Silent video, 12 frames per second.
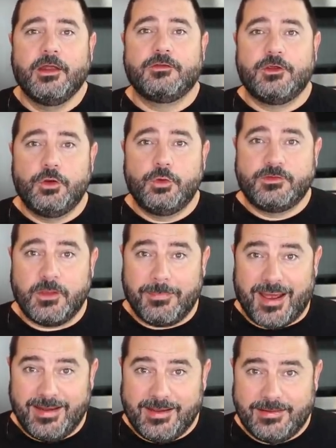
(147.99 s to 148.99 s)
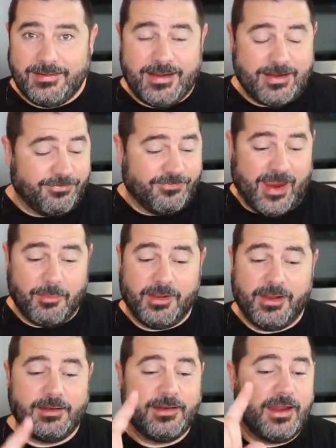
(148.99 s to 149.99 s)
to somebody in need, a
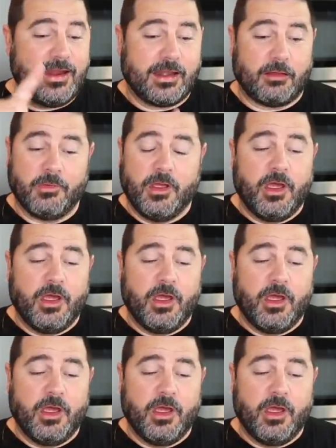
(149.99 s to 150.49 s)
family in need, a,